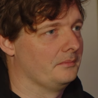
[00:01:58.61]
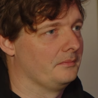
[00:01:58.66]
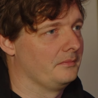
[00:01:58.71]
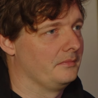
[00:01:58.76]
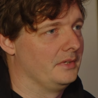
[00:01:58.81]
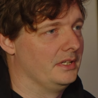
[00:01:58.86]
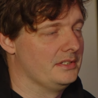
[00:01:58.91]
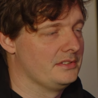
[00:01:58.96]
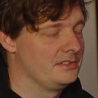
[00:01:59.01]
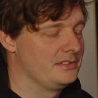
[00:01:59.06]

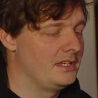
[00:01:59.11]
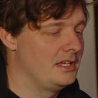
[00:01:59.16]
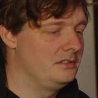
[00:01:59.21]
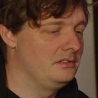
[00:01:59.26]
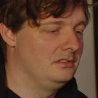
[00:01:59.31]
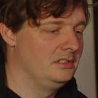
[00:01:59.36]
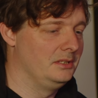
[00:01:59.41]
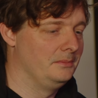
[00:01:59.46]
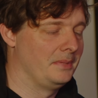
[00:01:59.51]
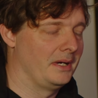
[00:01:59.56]
It says you
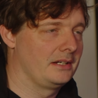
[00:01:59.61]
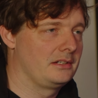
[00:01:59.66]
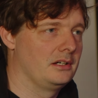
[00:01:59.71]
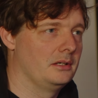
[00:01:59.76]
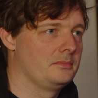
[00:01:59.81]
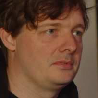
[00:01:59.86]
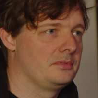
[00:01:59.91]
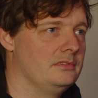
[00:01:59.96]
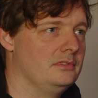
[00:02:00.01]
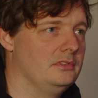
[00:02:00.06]
need
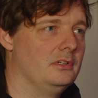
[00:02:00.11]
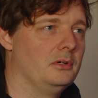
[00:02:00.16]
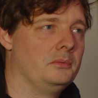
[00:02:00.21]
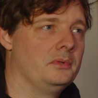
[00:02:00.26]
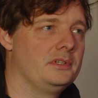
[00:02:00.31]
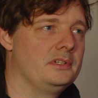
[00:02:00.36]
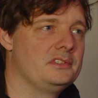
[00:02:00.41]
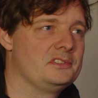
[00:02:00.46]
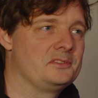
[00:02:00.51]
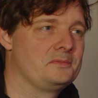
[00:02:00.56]
backups. one
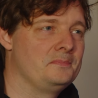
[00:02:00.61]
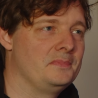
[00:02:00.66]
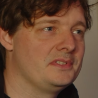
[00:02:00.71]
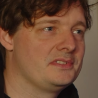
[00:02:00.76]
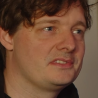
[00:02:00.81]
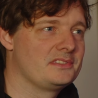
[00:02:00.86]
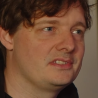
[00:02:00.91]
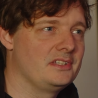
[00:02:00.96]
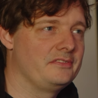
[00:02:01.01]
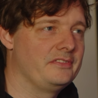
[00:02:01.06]
has
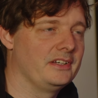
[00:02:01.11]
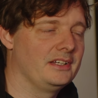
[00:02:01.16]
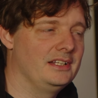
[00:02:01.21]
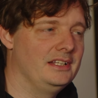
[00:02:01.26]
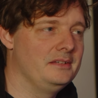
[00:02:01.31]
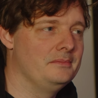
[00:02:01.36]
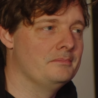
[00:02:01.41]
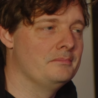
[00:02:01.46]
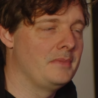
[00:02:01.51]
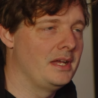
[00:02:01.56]

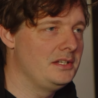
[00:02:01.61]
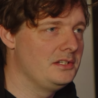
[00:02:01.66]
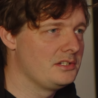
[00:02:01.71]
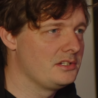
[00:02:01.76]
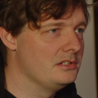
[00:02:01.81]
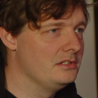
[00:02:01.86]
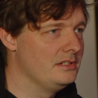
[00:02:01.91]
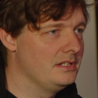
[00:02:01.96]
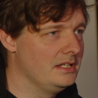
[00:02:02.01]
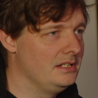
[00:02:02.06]
specifically
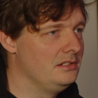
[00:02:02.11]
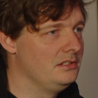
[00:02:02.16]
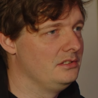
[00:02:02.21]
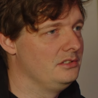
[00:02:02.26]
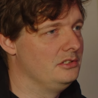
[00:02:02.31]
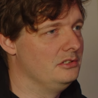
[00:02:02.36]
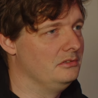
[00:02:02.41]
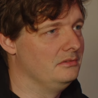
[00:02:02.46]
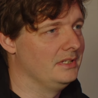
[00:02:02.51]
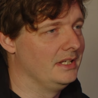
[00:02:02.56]
mentioned
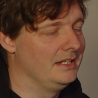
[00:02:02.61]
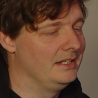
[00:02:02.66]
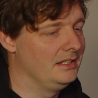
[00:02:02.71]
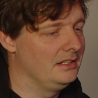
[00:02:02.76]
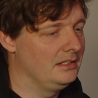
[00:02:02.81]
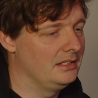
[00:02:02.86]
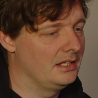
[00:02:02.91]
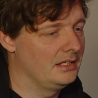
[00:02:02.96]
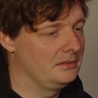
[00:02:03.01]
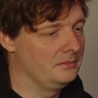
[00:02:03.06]
Intune in it
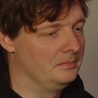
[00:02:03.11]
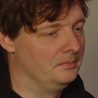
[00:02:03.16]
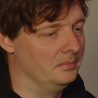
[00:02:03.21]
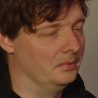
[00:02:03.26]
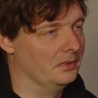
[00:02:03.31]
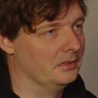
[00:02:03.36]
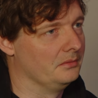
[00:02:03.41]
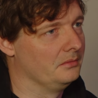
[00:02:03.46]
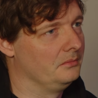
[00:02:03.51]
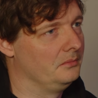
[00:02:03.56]
yet,
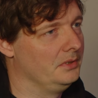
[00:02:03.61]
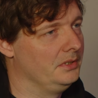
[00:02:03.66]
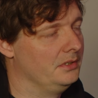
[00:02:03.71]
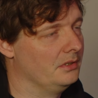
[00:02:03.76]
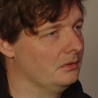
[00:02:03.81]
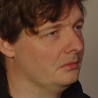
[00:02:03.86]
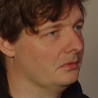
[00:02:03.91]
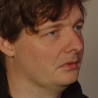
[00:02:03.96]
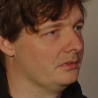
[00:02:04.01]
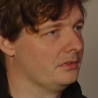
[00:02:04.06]
but we
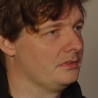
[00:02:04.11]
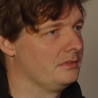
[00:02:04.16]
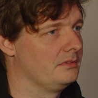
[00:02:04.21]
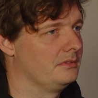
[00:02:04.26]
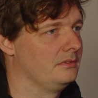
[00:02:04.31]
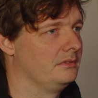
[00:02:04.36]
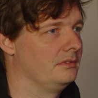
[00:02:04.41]
don't want